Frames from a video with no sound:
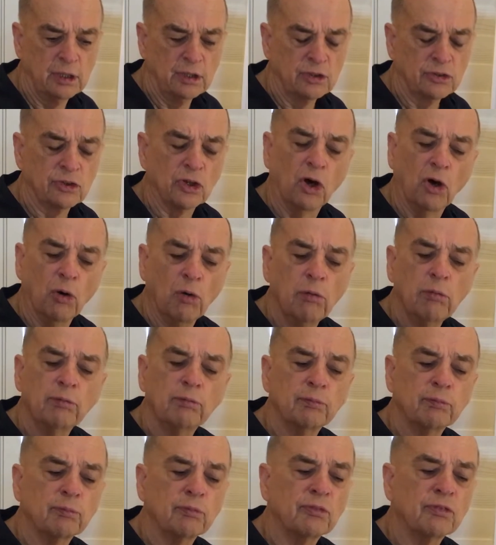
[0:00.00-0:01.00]
So,
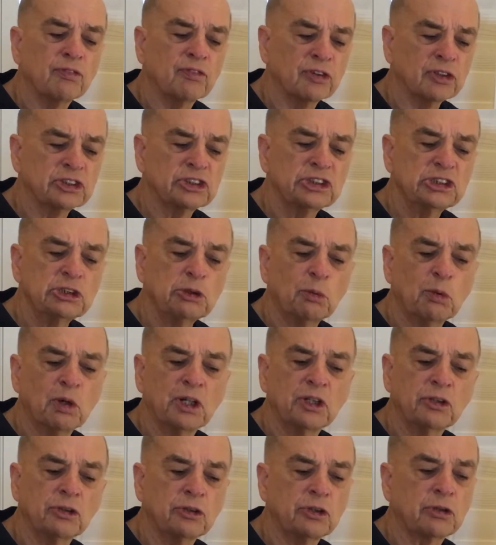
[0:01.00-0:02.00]
first thing you
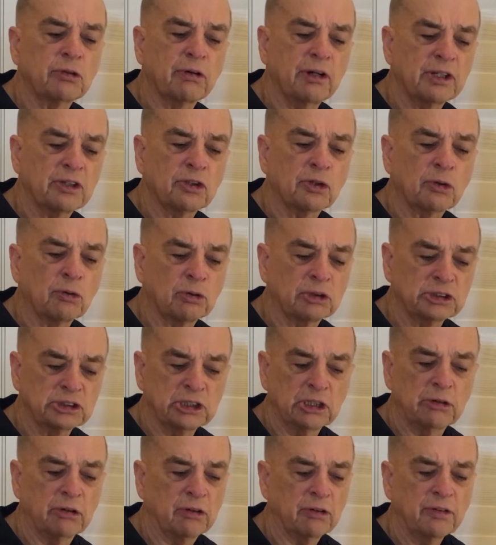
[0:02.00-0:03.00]
want to do to create the core
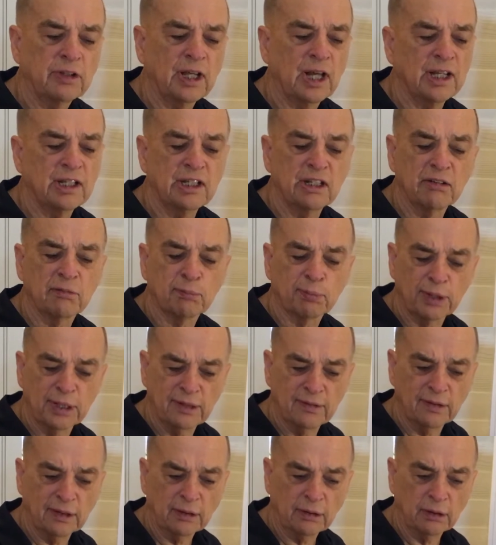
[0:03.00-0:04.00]
generator, the idea of
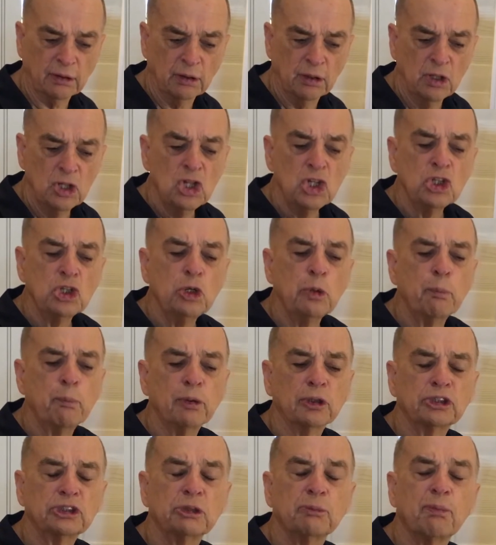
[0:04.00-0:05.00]
breathing, you
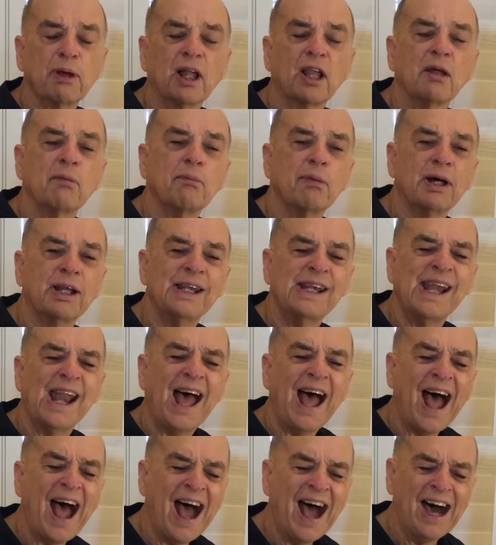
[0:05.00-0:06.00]
push your belly button
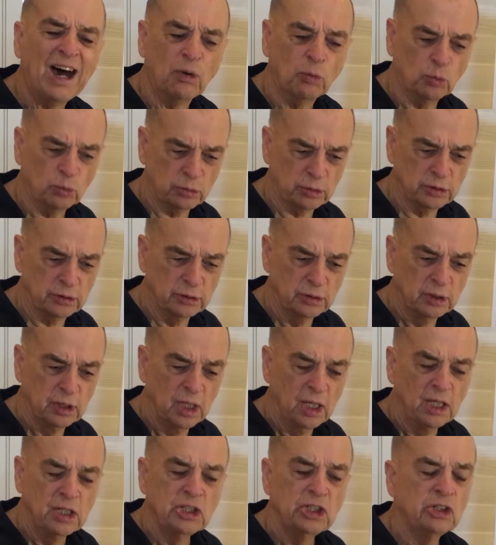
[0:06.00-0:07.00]
out.
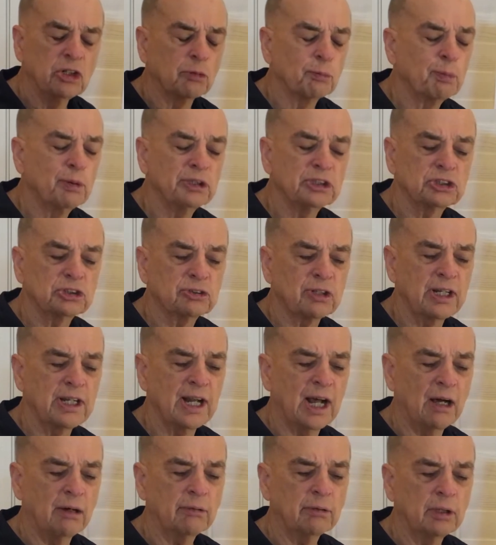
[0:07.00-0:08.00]
You don't put it straight
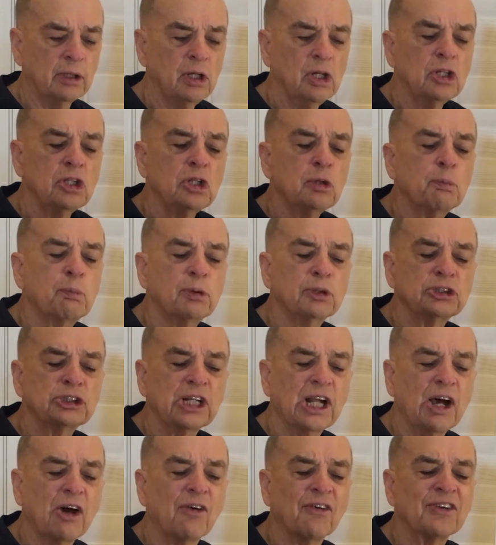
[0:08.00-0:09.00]
out. You push
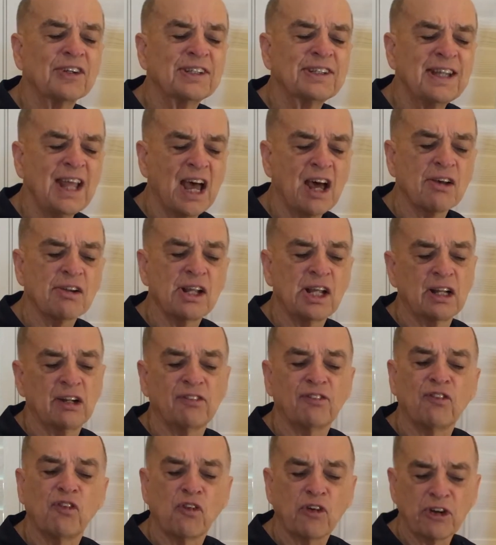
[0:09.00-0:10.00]
it out and down at a
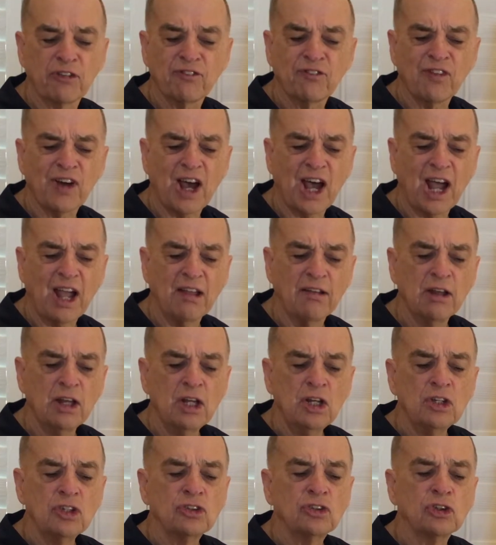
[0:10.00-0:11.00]
45
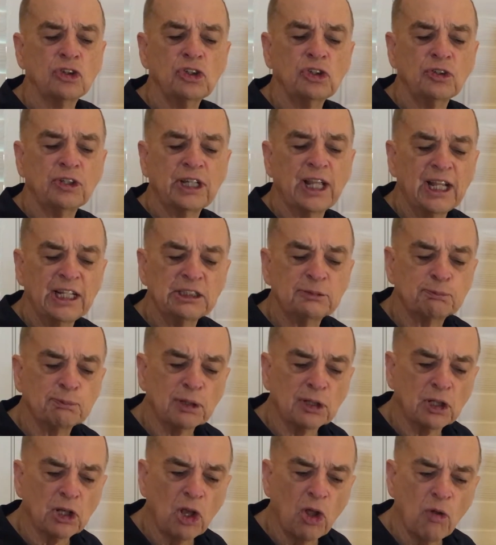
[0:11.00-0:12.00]
so you engage
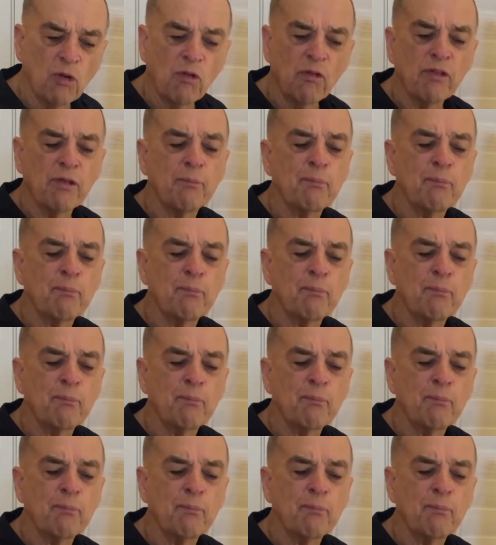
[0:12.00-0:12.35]
below the